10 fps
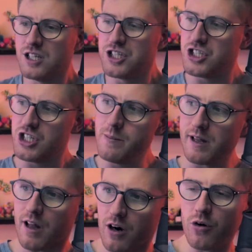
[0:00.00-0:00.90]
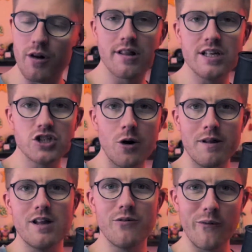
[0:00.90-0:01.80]
shimmers across these shops
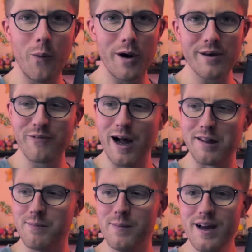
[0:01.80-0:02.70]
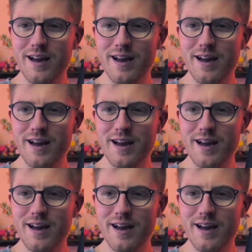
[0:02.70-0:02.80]
as you're walking past them.